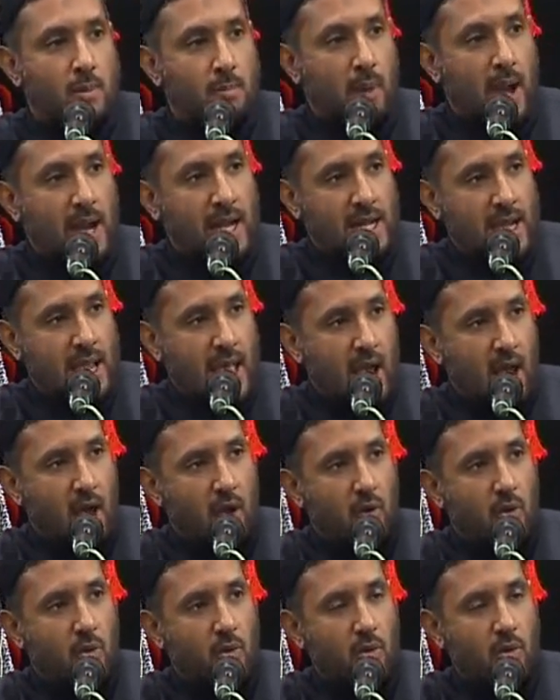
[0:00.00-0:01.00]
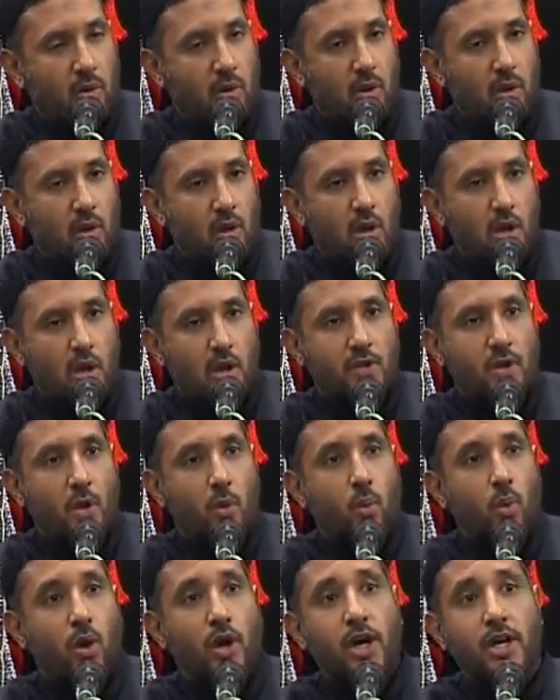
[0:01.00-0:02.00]
By now, the
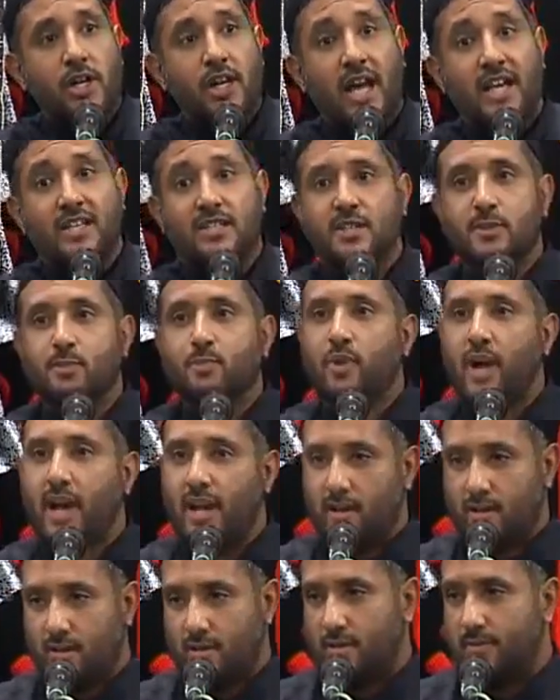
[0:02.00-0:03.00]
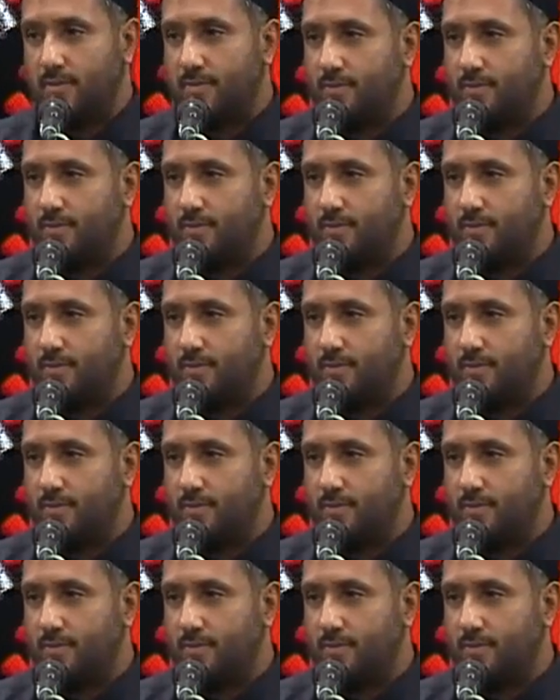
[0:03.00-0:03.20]
word has spread.